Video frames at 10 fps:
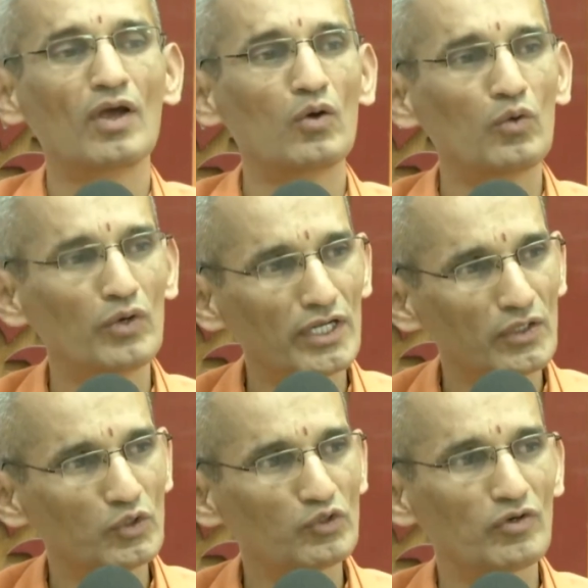Only
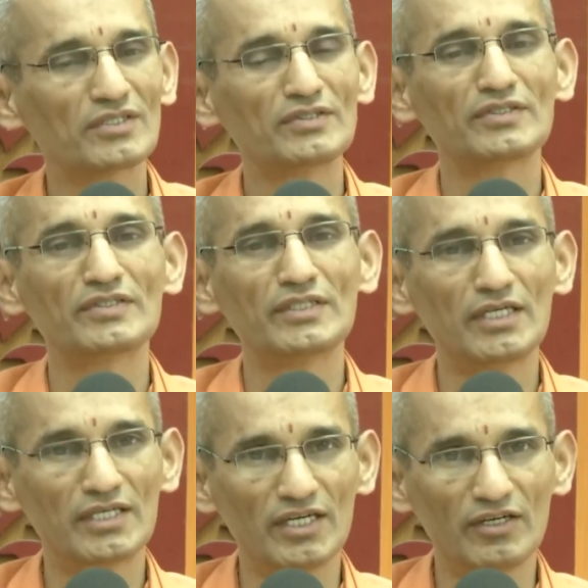those waters are
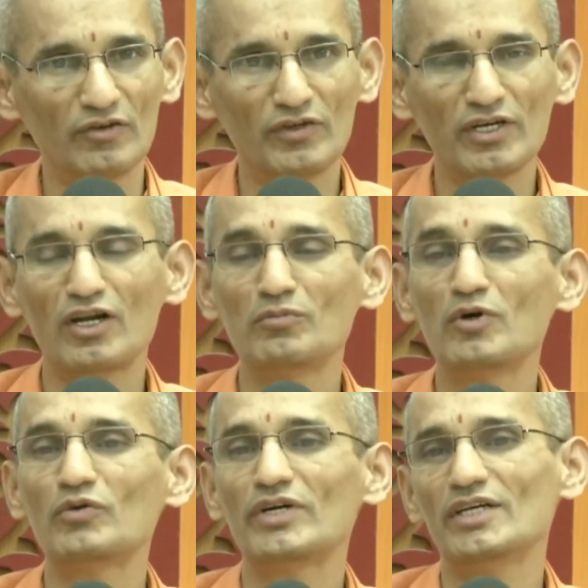sacred where
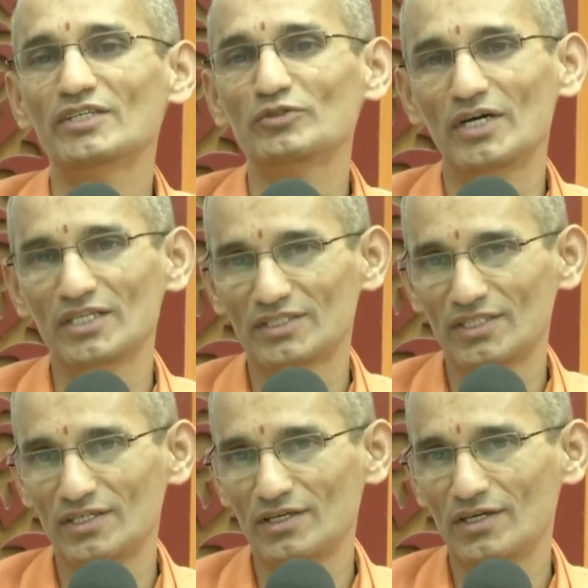Rama would take his
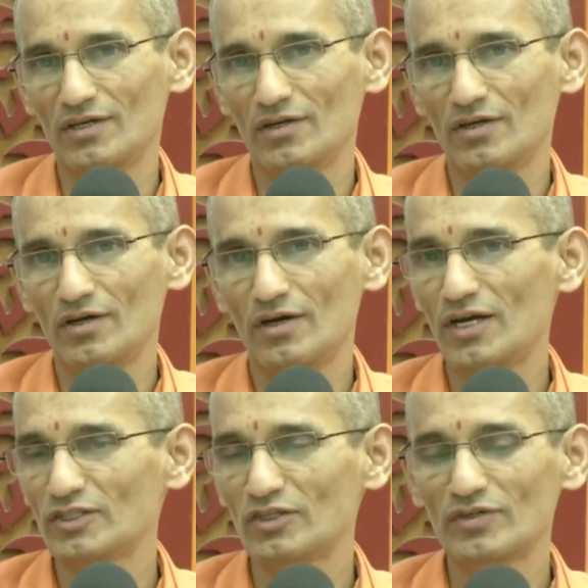bath.
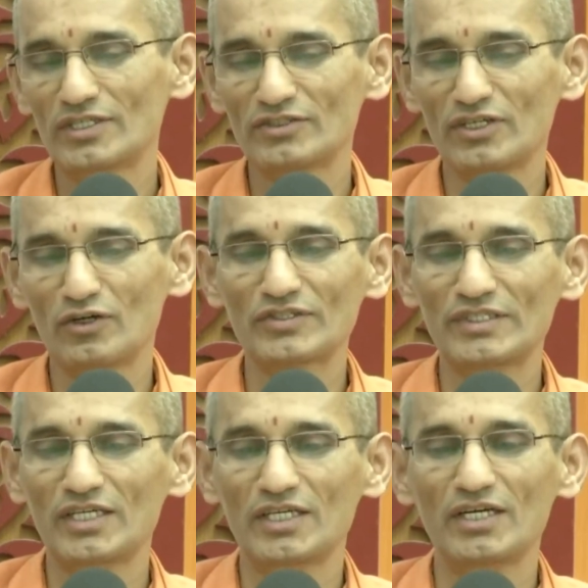All other waters are not
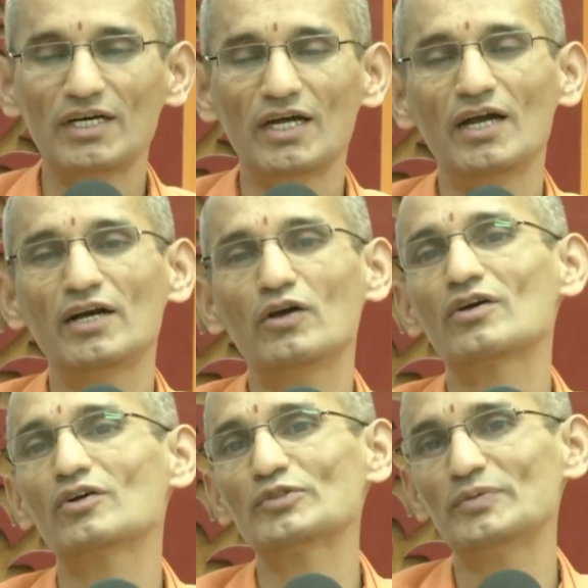sacred and
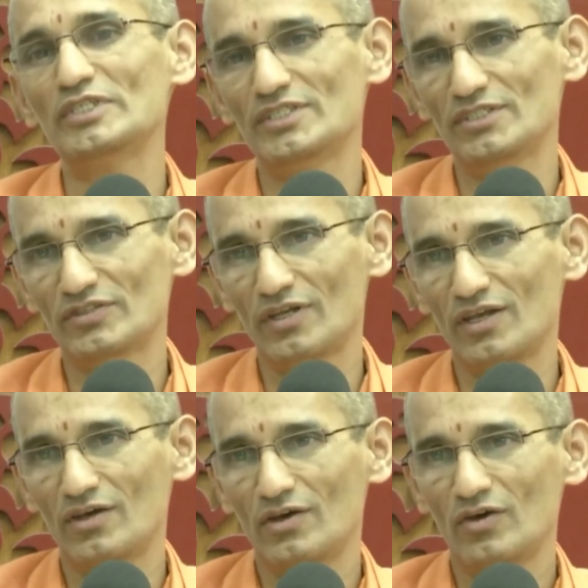not auspicious.
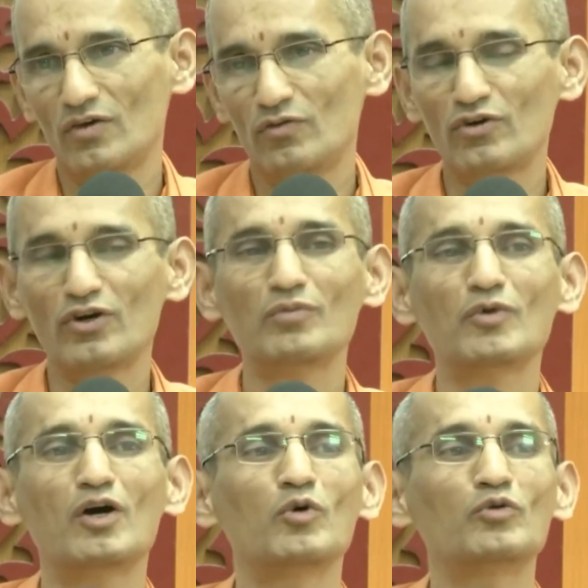For
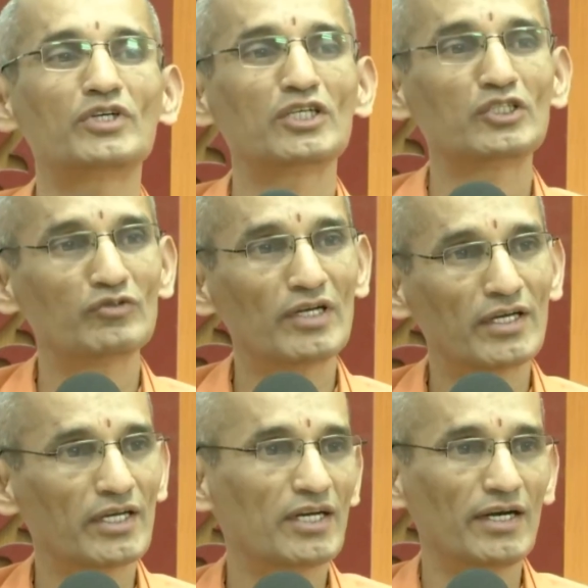Rama, mountains will
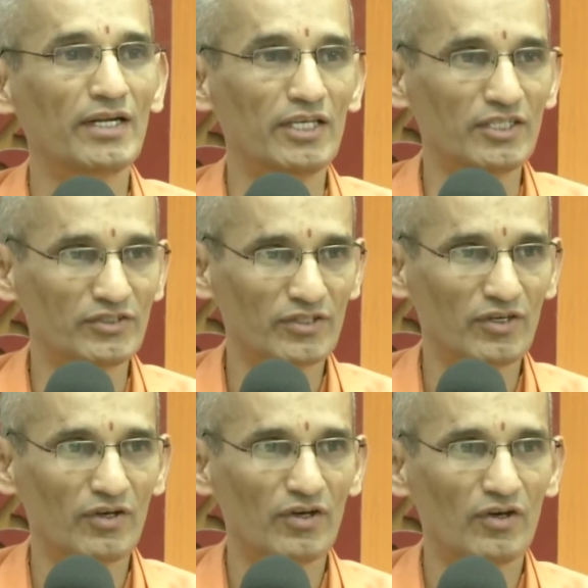create lakes
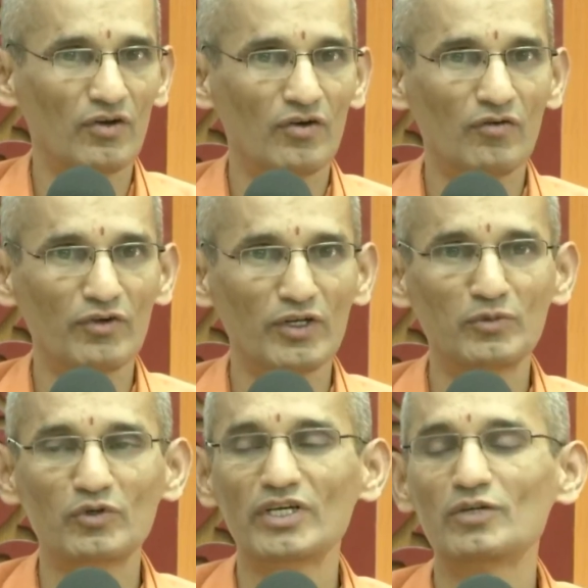for
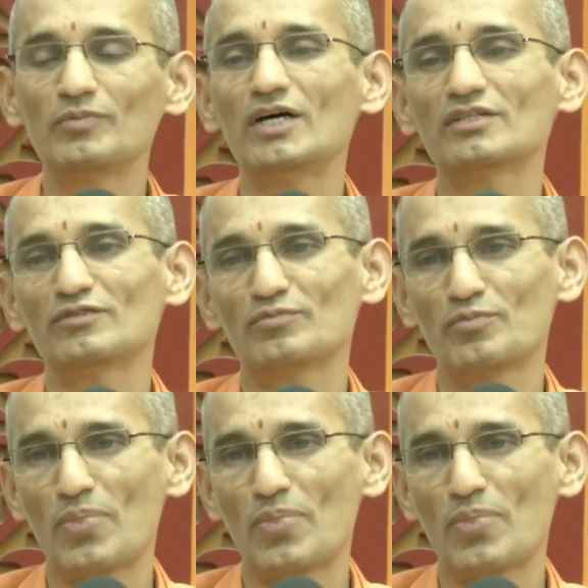him to take bath.